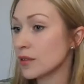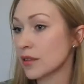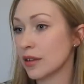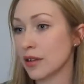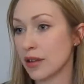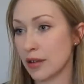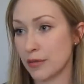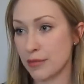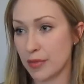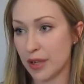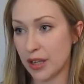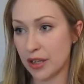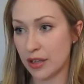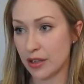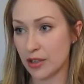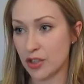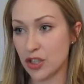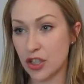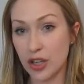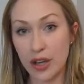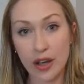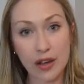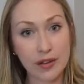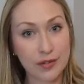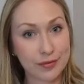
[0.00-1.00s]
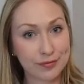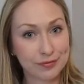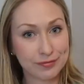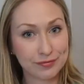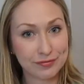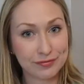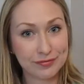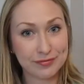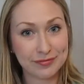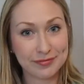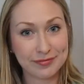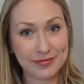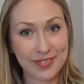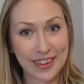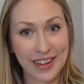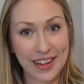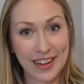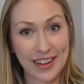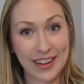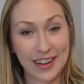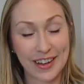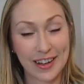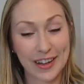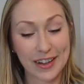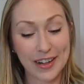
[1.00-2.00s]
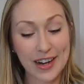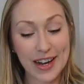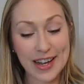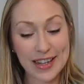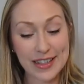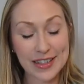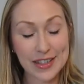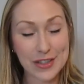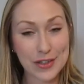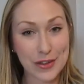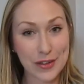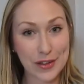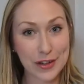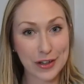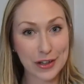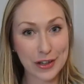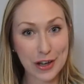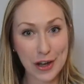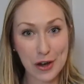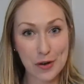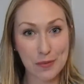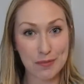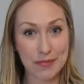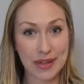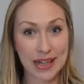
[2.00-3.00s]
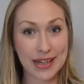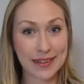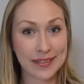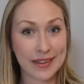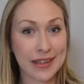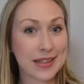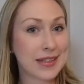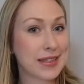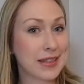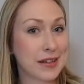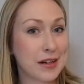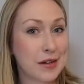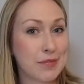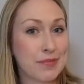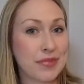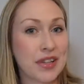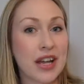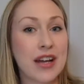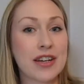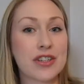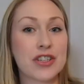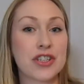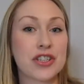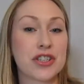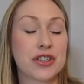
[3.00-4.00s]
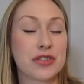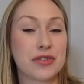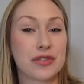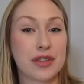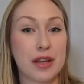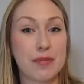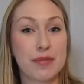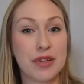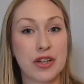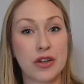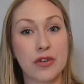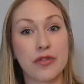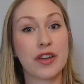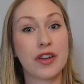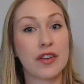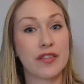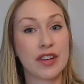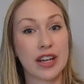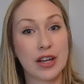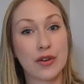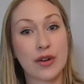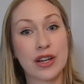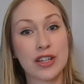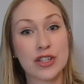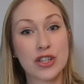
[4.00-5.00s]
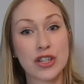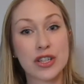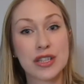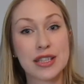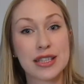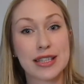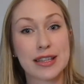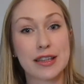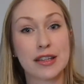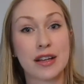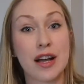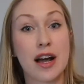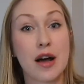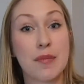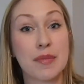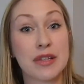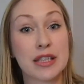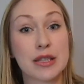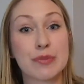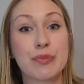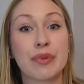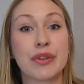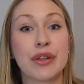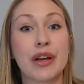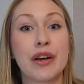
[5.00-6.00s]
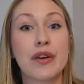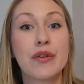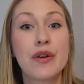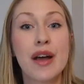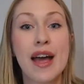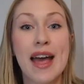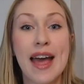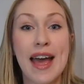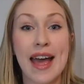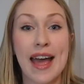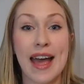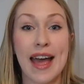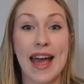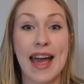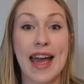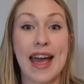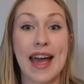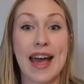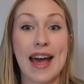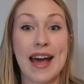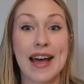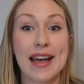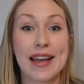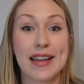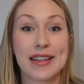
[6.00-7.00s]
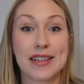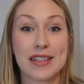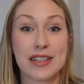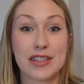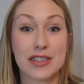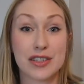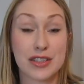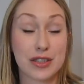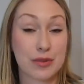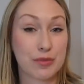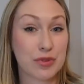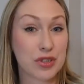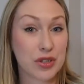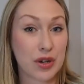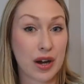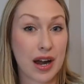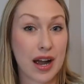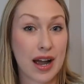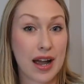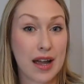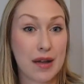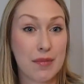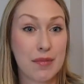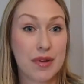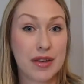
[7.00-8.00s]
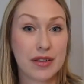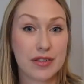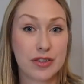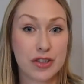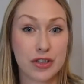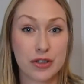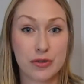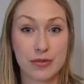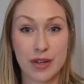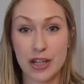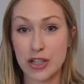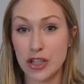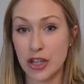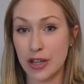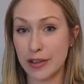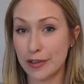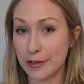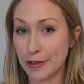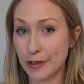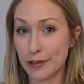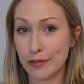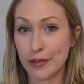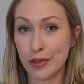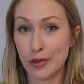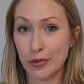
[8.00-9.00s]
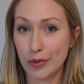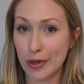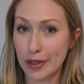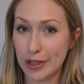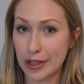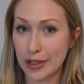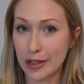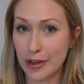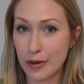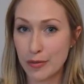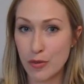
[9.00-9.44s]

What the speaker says: and be good to go. Alright, so there you go, mini lesson on blush. Let me know have any questions in the comments below, and subscribe to my channel if you want to know